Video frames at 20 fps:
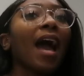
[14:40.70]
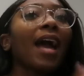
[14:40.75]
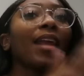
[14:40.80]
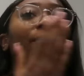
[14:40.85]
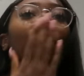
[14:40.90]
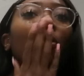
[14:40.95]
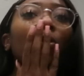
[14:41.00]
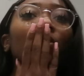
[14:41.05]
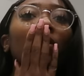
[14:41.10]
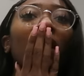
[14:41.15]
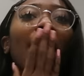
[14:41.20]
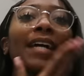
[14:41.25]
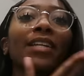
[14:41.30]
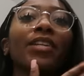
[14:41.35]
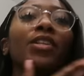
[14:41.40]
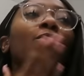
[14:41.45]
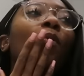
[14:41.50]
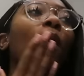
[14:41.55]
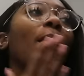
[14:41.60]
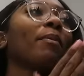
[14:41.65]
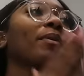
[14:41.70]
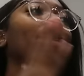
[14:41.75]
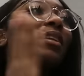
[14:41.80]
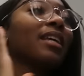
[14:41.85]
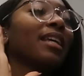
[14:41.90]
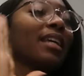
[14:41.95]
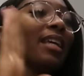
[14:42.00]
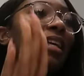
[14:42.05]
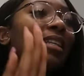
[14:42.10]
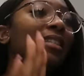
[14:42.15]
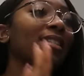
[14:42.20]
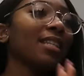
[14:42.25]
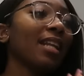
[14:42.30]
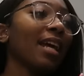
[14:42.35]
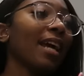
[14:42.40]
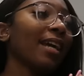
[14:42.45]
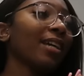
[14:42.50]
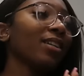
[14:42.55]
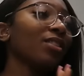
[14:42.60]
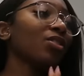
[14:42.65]
And also, I don't know what I'm gonna eat
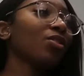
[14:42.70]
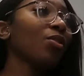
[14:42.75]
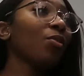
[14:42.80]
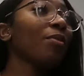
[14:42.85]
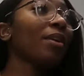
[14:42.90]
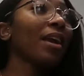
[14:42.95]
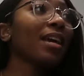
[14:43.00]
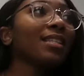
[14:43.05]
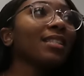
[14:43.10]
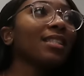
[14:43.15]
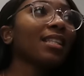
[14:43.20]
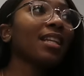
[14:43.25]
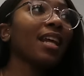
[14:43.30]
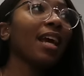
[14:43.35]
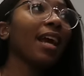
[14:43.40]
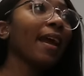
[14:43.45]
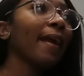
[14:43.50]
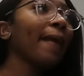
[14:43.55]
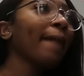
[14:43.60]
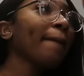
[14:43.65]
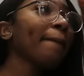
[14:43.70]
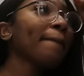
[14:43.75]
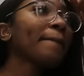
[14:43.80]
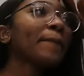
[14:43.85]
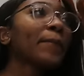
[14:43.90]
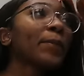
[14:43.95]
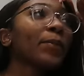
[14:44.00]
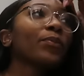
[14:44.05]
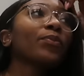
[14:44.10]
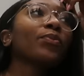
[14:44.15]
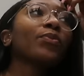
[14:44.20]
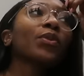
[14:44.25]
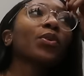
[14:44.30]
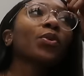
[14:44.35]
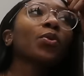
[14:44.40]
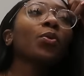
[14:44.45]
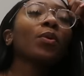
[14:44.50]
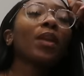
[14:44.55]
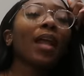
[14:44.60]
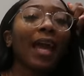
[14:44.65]
today. So yesterday,
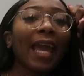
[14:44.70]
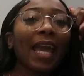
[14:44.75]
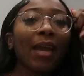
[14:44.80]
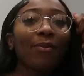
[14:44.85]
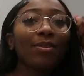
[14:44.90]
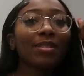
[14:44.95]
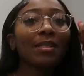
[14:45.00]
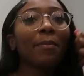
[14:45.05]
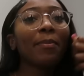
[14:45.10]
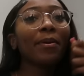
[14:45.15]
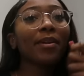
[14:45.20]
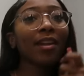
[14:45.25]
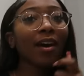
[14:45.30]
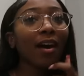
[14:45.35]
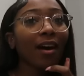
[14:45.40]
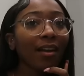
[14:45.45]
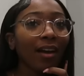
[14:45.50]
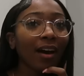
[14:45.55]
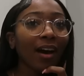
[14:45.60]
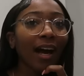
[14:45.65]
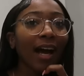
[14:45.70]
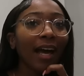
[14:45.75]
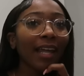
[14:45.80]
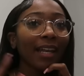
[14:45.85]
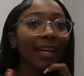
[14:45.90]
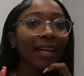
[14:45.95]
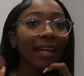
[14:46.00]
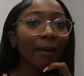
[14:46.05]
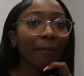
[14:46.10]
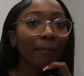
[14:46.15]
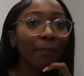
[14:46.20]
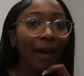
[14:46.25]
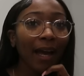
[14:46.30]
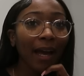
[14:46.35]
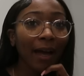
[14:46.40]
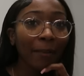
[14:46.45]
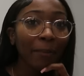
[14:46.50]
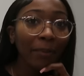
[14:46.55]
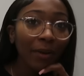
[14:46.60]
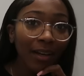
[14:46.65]
all I ate was a banana and a
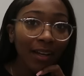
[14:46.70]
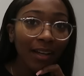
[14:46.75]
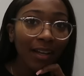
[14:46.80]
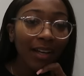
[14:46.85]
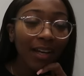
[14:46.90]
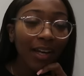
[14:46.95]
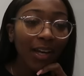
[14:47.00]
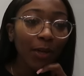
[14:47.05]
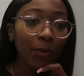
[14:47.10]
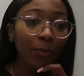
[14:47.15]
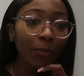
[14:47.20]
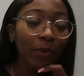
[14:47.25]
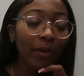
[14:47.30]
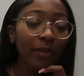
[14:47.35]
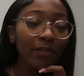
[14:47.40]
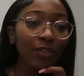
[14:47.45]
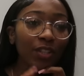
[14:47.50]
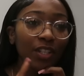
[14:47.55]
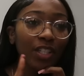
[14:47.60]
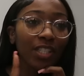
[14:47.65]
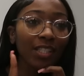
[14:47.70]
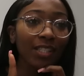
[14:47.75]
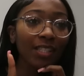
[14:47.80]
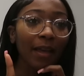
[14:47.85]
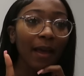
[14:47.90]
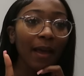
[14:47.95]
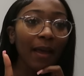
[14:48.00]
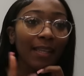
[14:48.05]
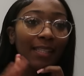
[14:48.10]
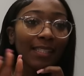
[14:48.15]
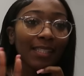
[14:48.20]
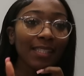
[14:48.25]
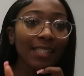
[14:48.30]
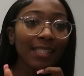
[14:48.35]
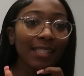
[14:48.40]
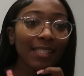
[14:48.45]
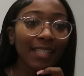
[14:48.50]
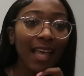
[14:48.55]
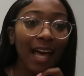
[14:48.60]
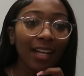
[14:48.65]
kebab with just
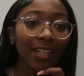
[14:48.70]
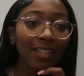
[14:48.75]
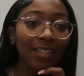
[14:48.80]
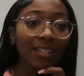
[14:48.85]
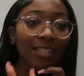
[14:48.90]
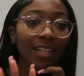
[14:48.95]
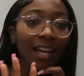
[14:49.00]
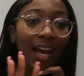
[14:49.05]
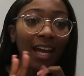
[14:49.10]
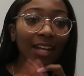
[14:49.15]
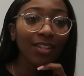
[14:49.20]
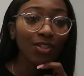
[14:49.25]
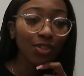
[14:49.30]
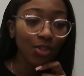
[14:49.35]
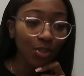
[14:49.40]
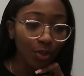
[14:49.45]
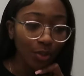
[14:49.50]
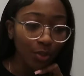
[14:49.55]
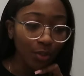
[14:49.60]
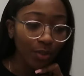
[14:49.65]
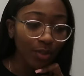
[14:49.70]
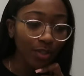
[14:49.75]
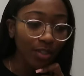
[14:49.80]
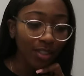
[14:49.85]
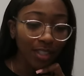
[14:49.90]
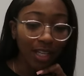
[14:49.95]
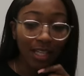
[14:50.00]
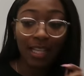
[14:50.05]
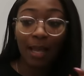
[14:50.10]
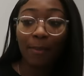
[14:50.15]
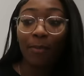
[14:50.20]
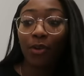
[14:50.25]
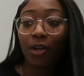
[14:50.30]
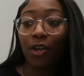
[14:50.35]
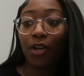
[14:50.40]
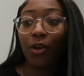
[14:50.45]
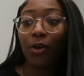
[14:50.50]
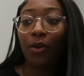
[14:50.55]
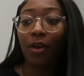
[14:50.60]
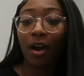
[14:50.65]
salad and sauce, because I'm on
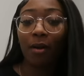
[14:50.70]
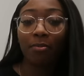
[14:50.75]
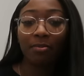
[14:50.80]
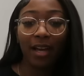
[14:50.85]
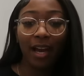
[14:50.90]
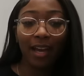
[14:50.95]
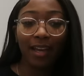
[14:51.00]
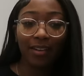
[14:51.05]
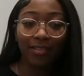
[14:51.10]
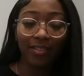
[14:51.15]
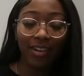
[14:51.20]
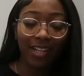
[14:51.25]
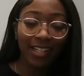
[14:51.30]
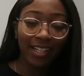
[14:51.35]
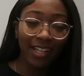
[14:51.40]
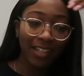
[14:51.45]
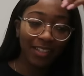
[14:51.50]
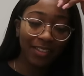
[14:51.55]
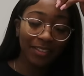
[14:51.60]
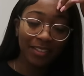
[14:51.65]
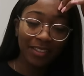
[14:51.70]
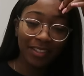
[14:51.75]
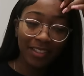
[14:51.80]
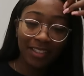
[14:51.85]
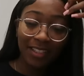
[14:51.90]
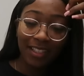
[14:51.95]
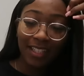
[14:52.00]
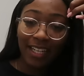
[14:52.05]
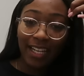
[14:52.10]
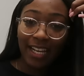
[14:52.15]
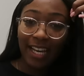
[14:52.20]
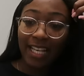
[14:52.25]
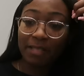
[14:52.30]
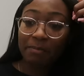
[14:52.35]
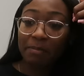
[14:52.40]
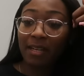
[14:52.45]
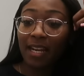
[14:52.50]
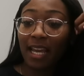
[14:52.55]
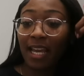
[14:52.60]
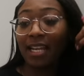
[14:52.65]
a no carb diet right now. It's
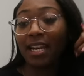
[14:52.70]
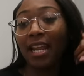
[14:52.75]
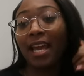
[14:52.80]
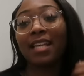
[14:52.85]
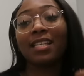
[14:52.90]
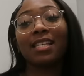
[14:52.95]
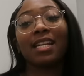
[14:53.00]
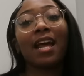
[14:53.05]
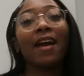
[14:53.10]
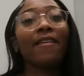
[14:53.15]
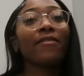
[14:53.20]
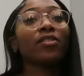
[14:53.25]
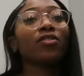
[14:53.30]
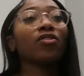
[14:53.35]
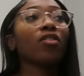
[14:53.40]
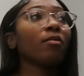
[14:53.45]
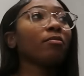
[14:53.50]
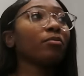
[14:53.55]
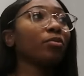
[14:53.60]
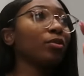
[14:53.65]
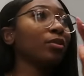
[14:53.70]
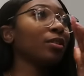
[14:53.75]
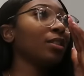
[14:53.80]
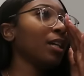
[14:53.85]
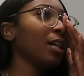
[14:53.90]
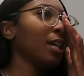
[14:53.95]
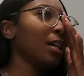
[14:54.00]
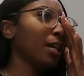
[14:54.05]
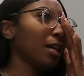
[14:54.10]
been 8 days and I haven't crumbled.